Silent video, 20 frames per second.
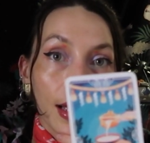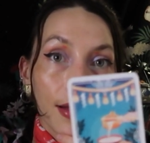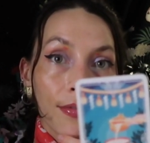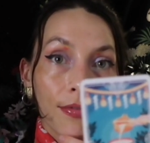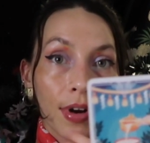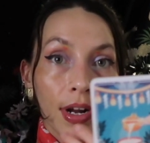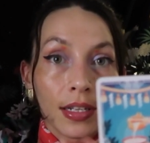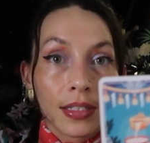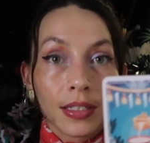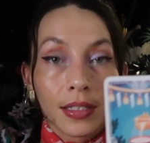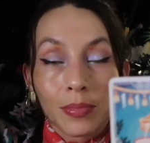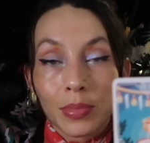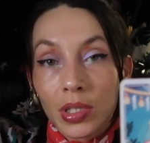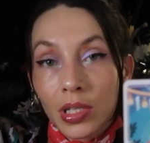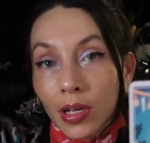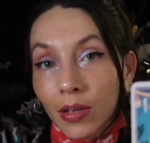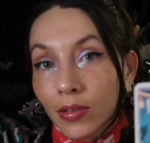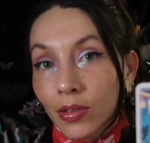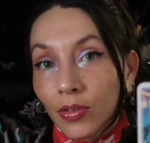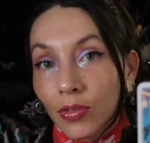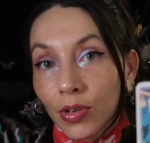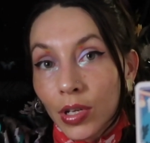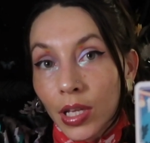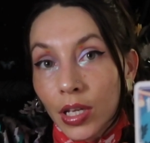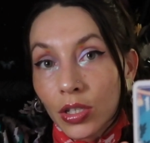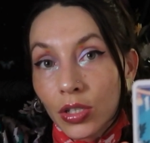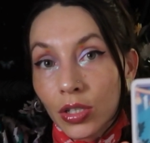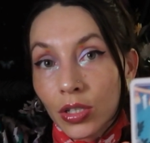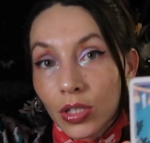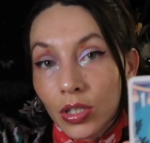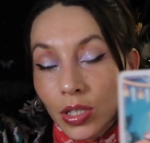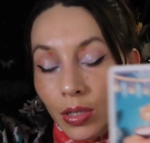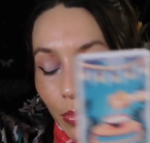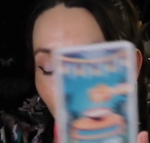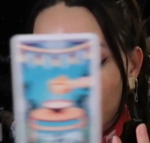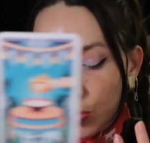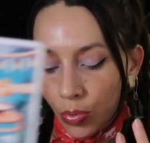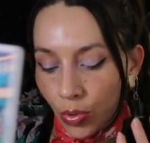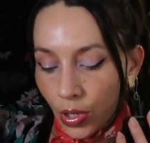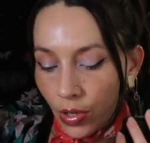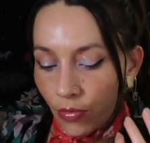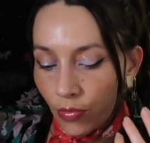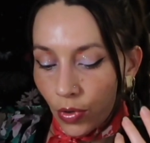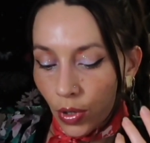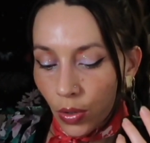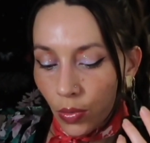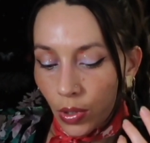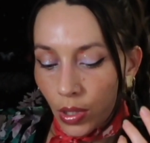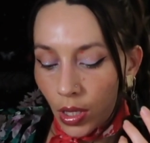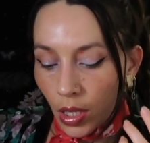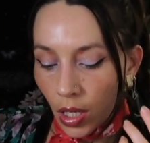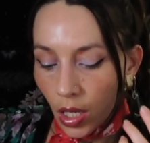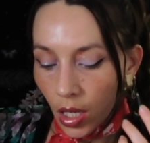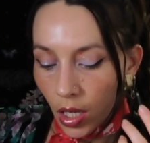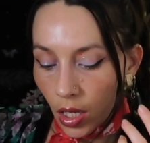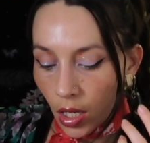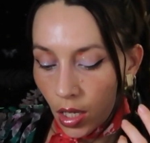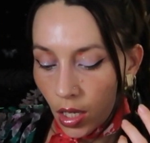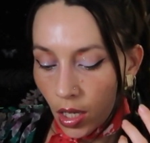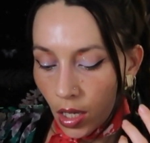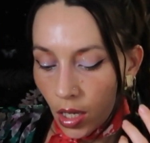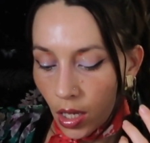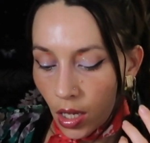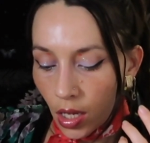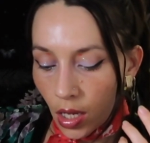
that finds themselves in relationships pretty frequently.